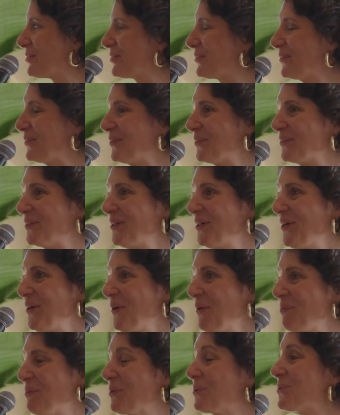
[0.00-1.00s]
So
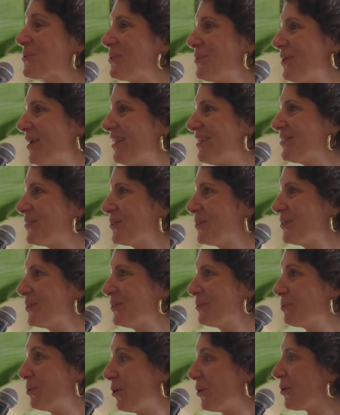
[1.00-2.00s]
because
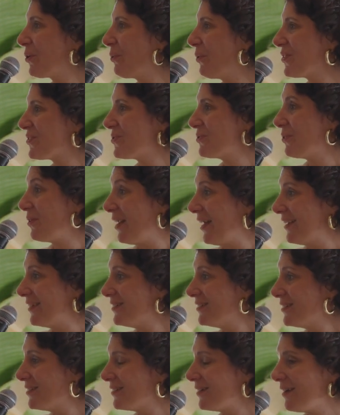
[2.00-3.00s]
the work was the
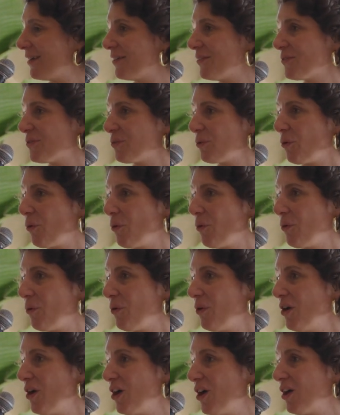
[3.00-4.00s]
land, and
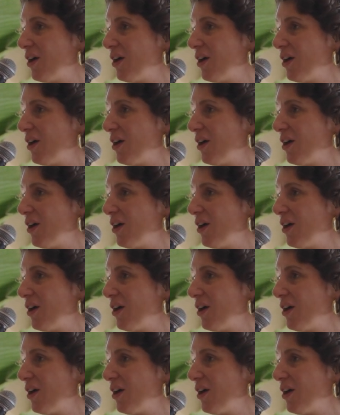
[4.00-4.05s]
so